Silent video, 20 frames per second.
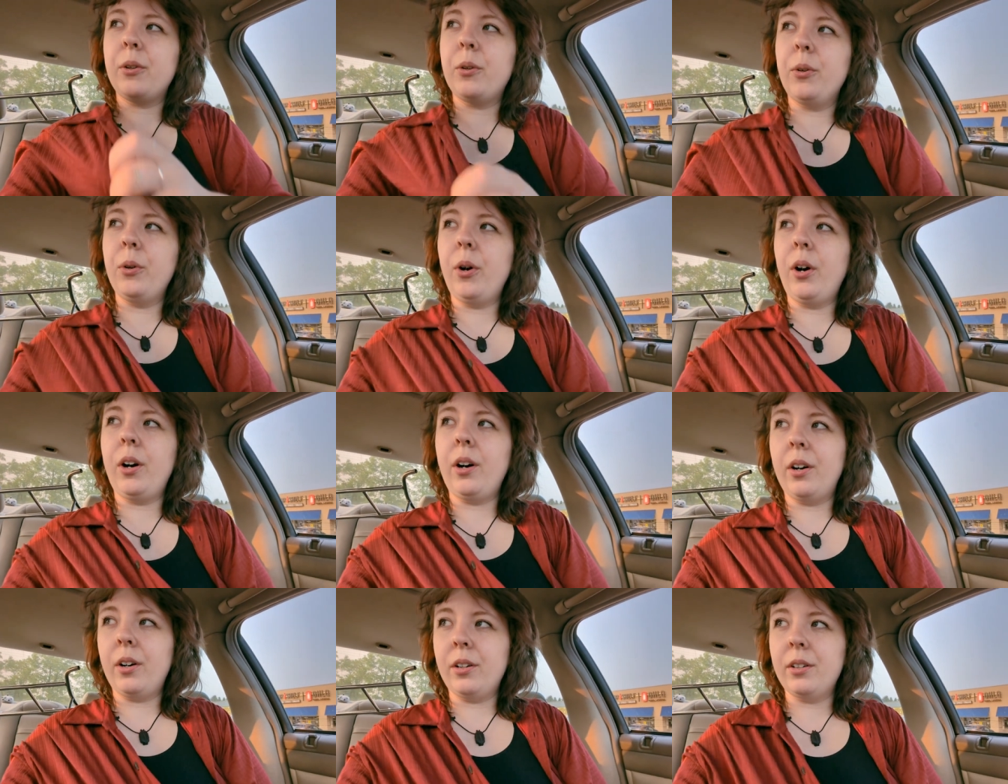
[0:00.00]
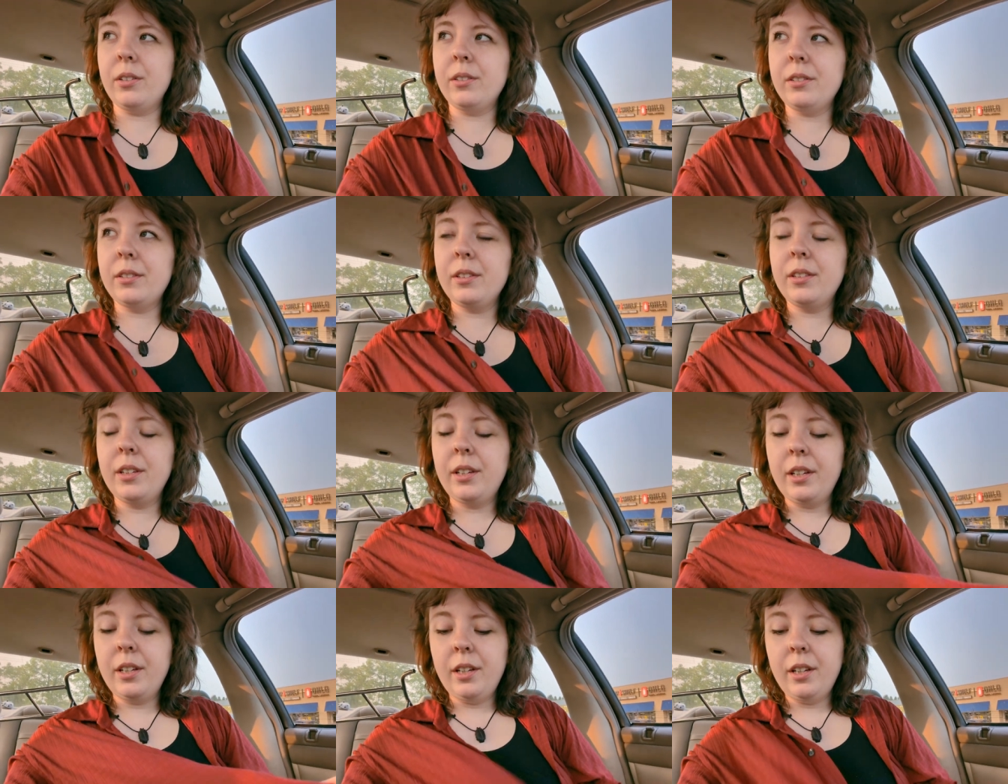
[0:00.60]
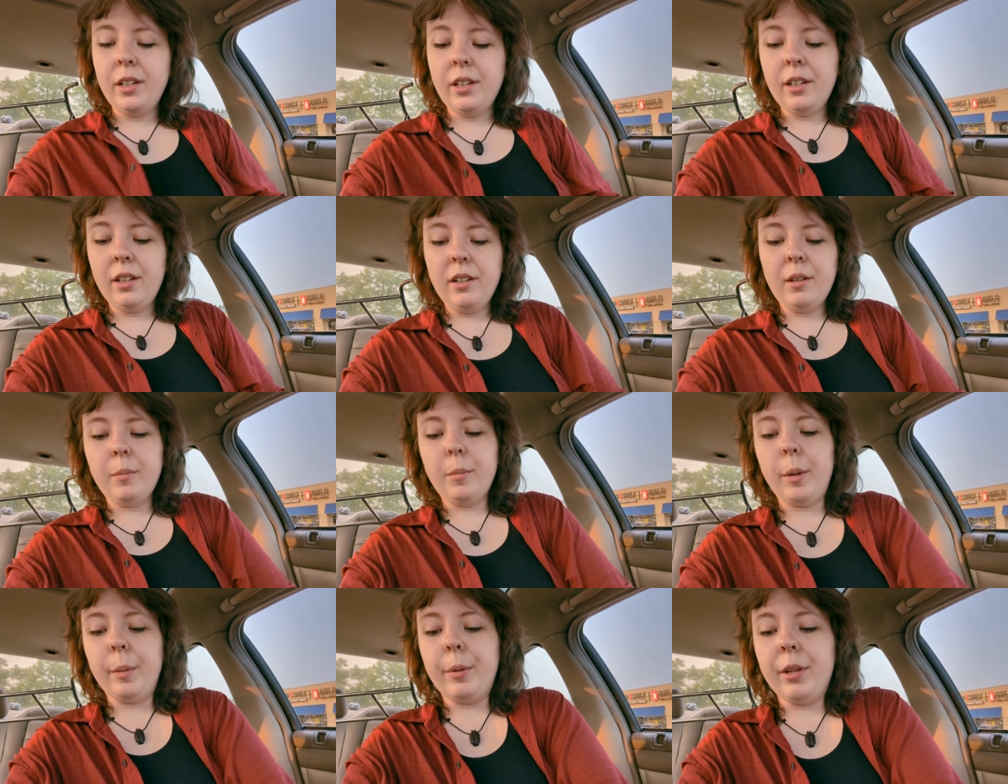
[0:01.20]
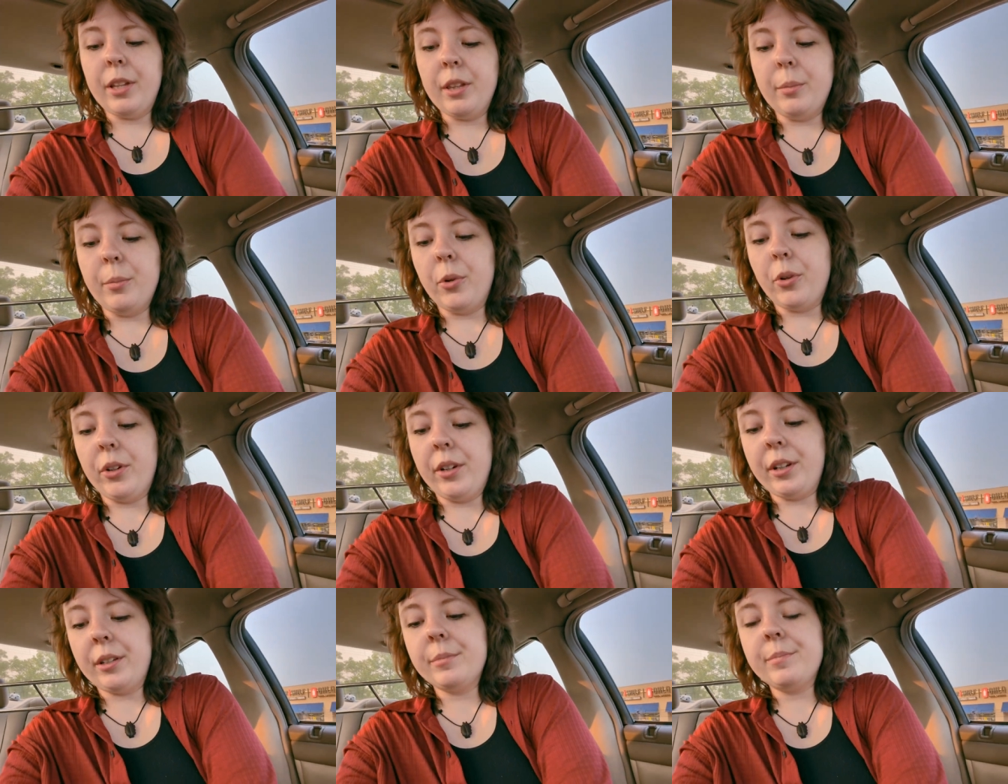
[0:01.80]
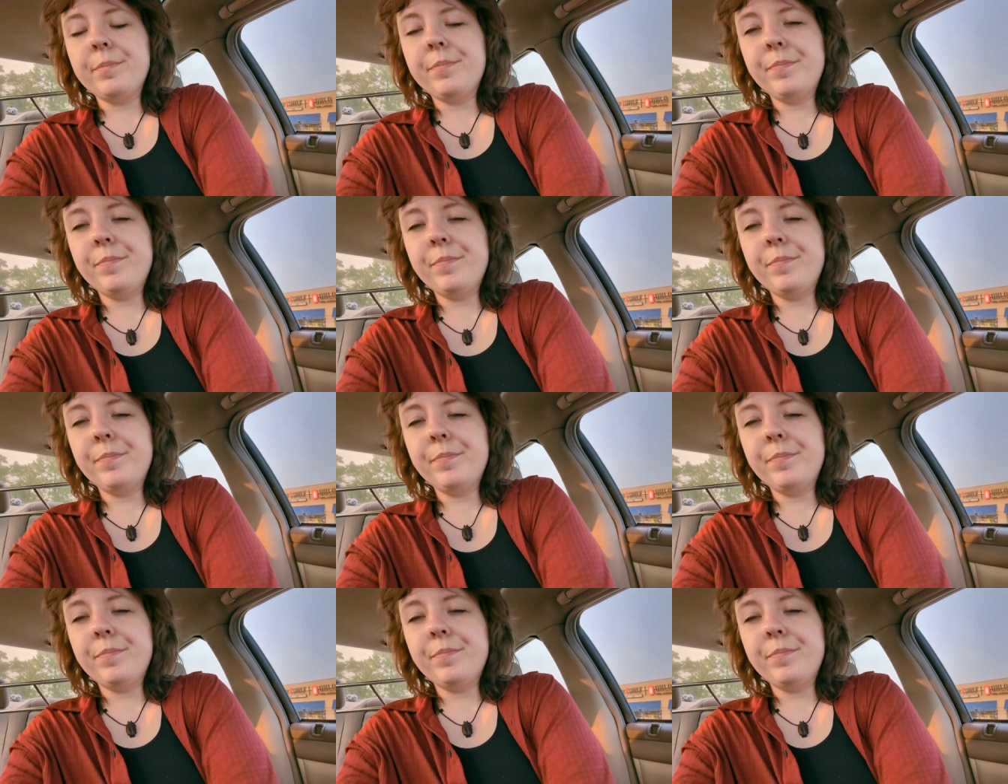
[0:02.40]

whole haul maybe in the morning.